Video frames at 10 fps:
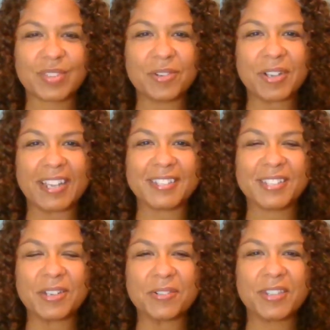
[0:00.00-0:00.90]
Okay,
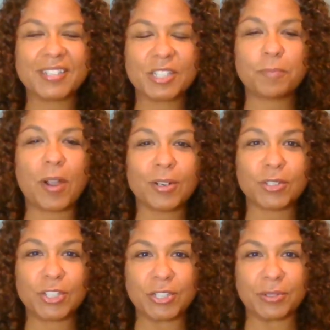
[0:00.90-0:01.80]
so this is part
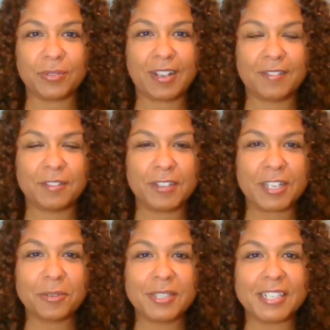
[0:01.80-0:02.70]
two of the
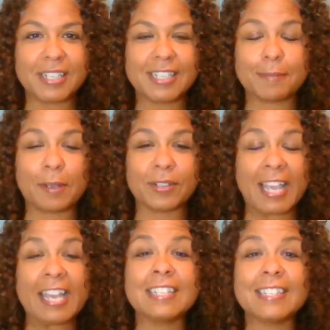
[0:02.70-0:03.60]
video series about
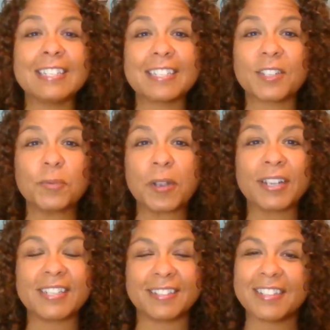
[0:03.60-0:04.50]
Candace's
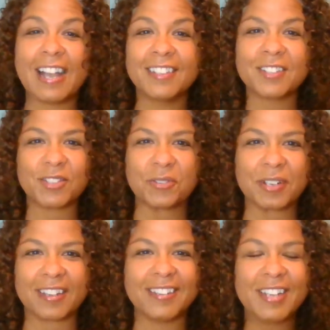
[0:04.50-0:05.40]
experience in Tallinn,
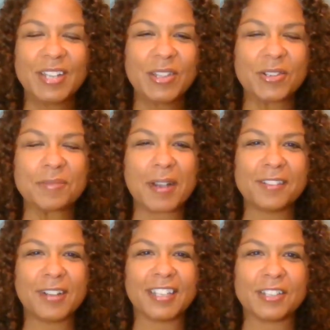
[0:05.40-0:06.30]
Estonia through
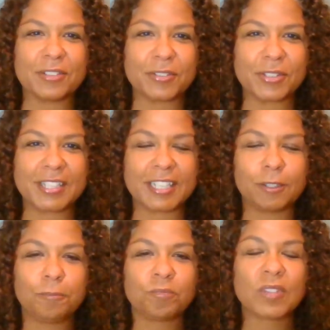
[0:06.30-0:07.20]
Mindvalley University.
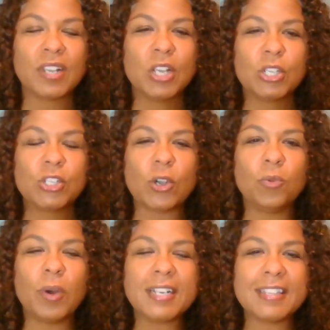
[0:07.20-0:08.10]
So
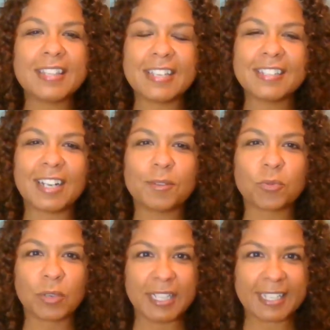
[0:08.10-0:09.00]
one of the things that I was
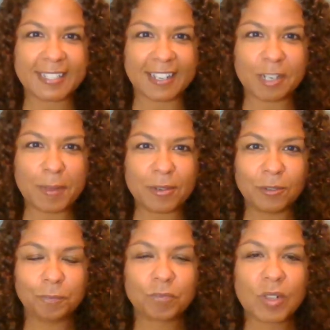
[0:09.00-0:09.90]
really excited
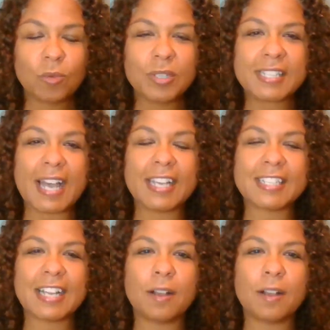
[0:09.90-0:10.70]
about was that